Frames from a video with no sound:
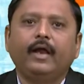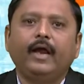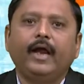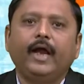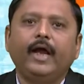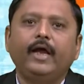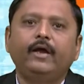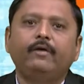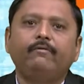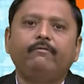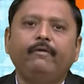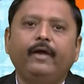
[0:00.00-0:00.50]

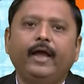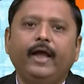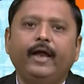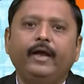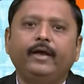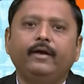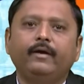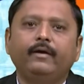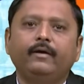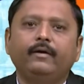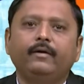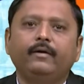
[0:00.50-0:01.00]
And
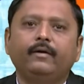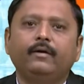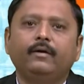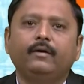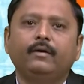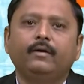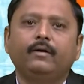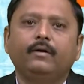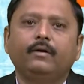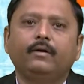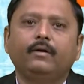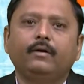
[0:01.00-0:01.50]
when
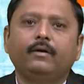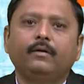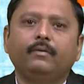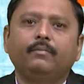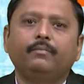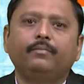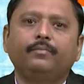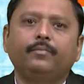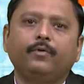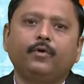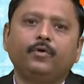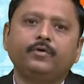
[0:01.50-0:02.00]

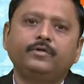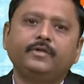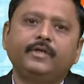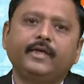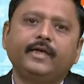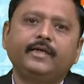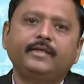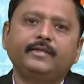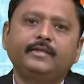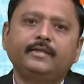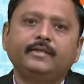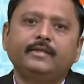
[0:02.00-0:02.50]

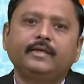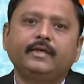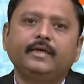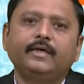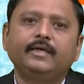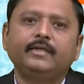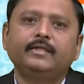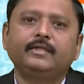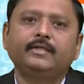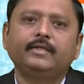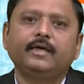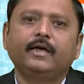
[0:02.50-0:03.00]
process
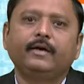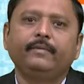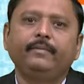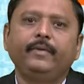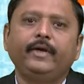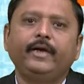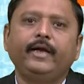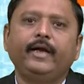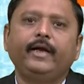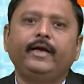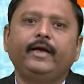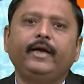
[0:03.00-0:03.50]
is
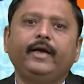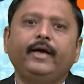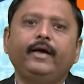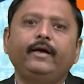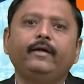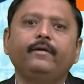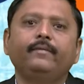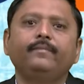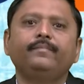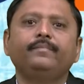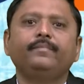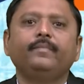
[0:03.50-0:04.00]
terminated,